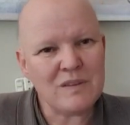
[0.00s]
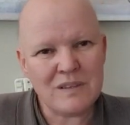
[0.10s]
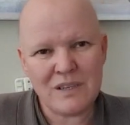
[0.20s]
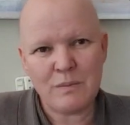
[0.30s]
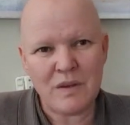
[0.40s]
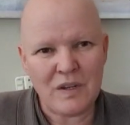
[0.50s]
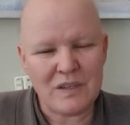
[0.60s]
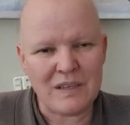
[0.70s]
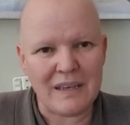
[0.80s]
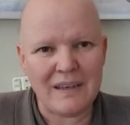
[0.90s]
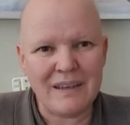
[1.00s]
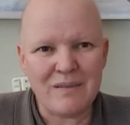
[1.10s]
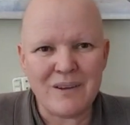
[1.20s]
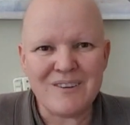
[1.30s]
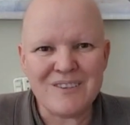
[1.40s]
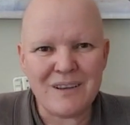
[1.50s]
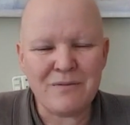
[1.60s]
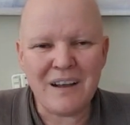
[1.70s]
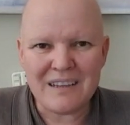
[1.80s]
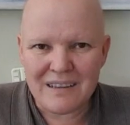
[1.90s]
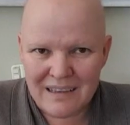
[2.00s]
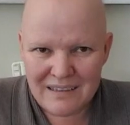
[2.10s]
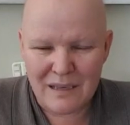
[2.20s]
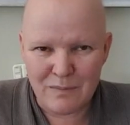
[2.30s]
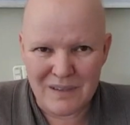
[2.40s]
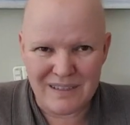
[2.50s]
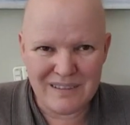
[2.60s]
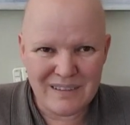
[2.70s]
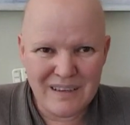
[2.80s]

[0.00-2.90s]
to this community because I felt accepted,